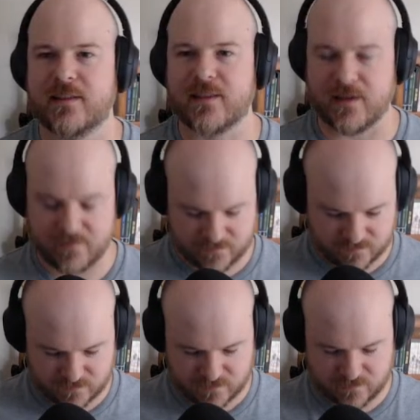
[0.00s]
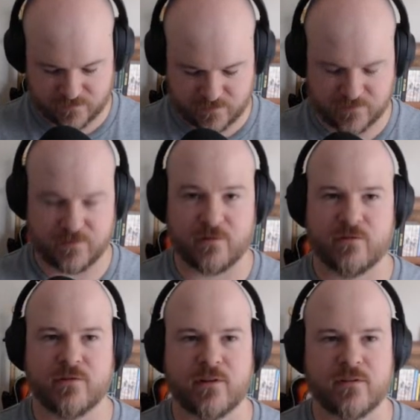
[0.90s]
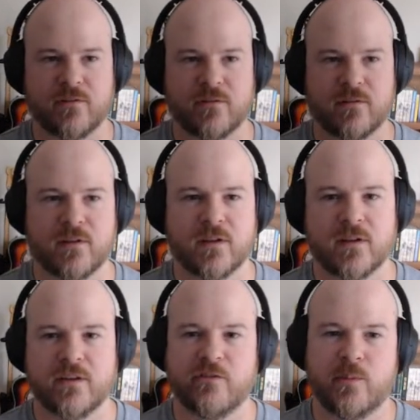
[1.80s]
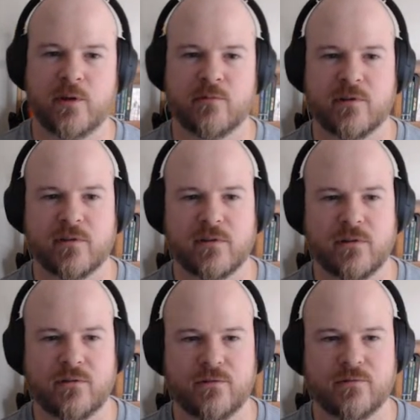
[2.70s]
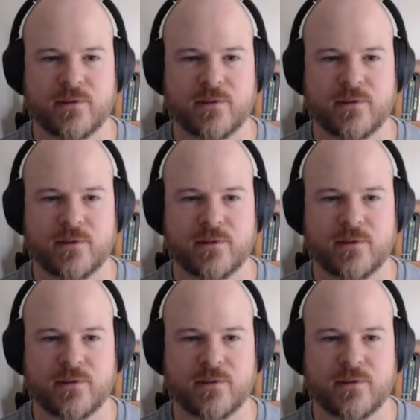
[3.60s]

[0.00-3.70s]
That, for those of you who are not familiar with atolls,